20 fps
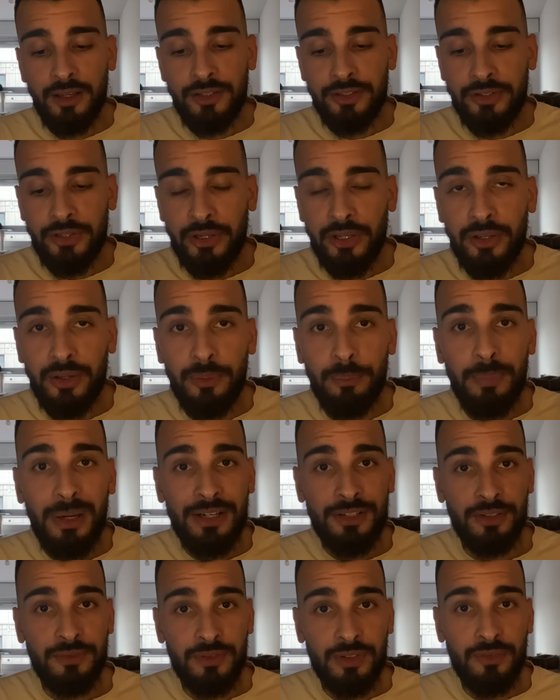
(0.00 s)
the
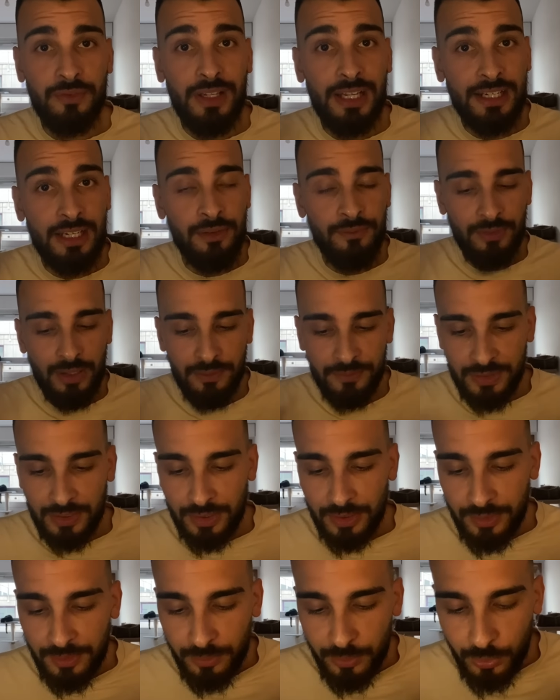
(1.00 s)
part of the flag in 5
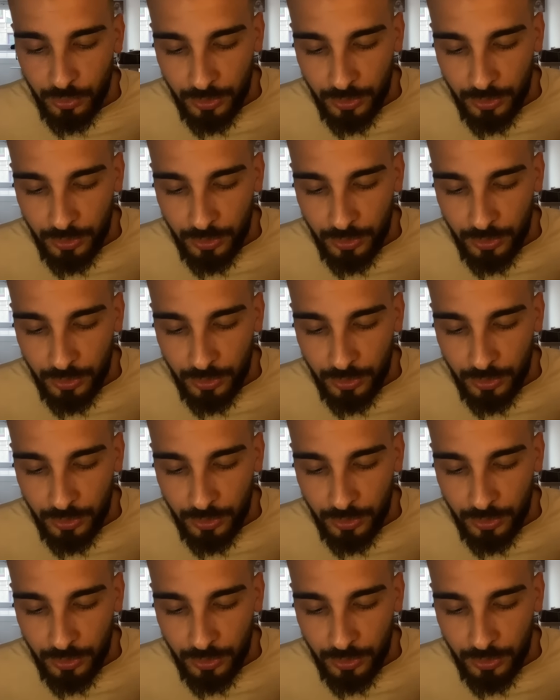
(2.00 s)
seconds.